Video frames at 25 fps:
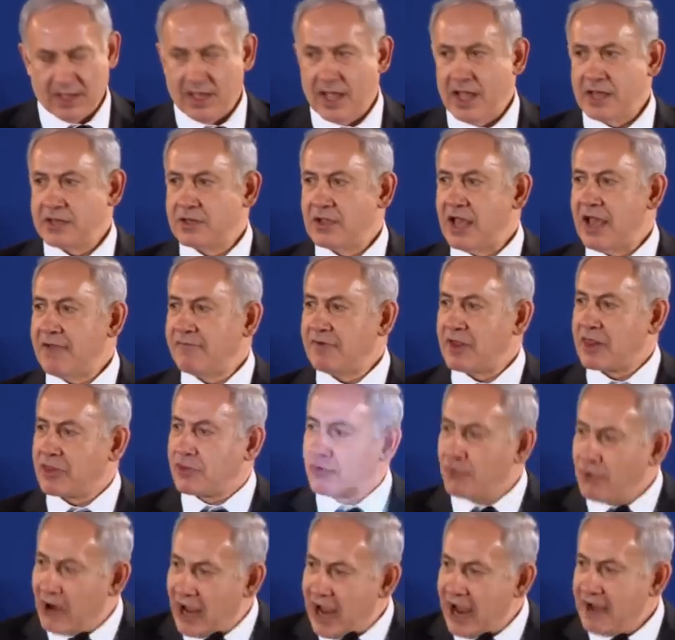and to have a
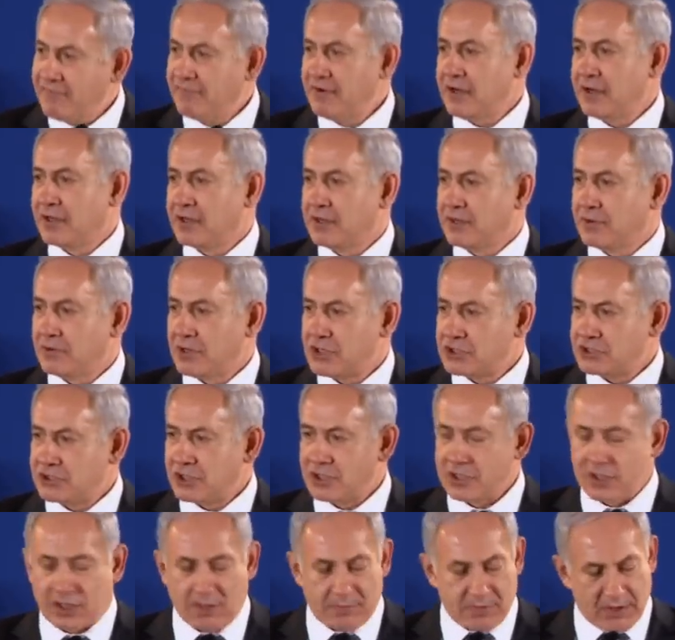thriving
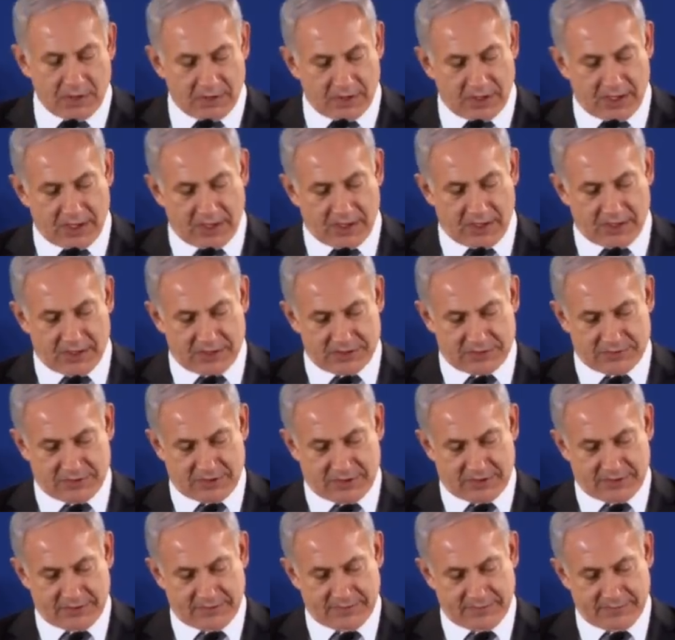Christian community in
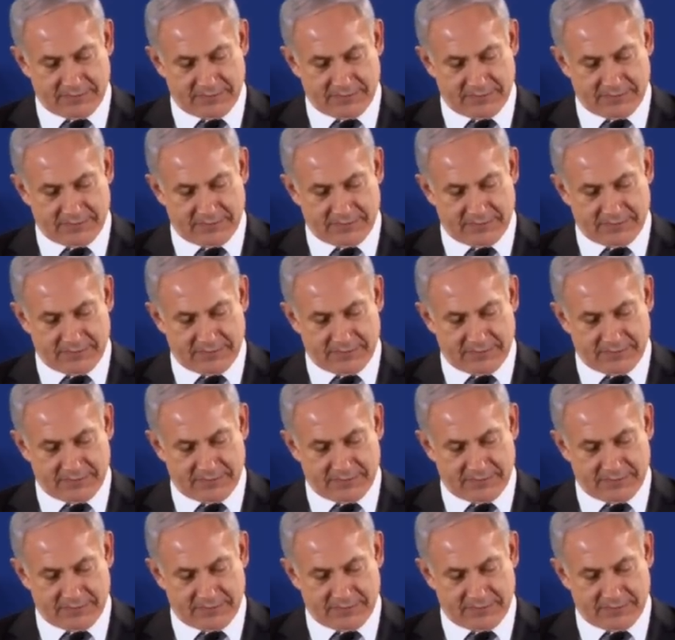Israel.